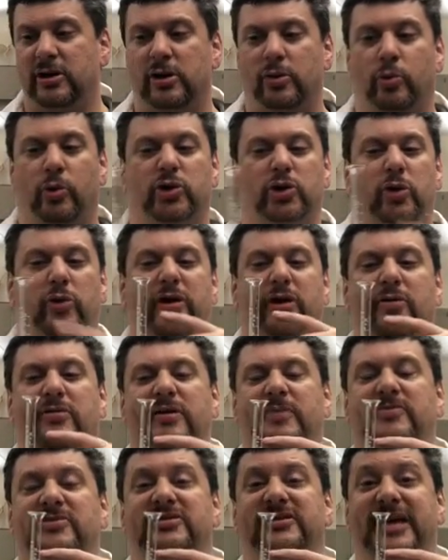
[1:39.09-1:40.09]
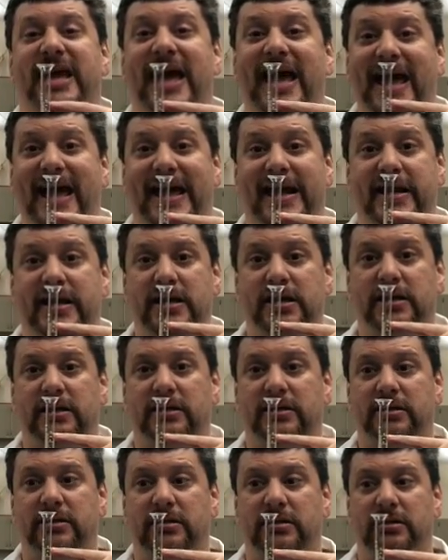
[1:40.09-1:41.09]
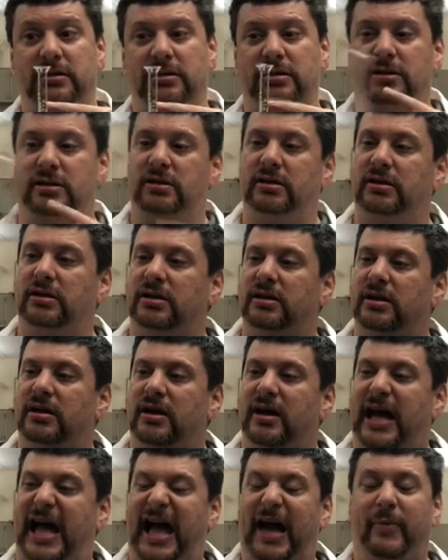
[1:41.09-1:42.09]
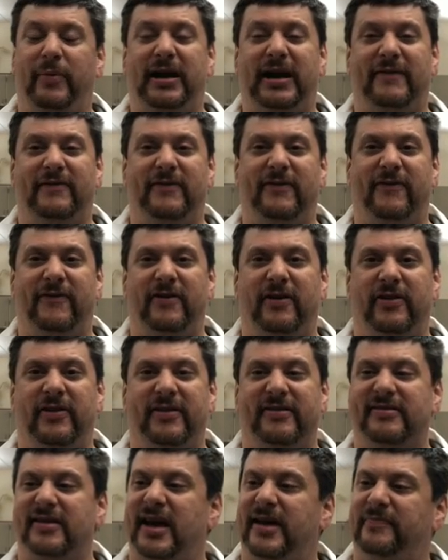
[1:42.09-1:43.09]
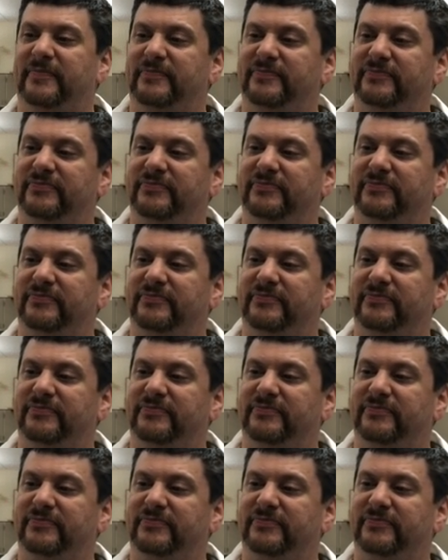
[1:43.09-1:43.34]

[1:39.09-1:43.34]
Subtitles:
which only goes up to 10, I would have to fill this up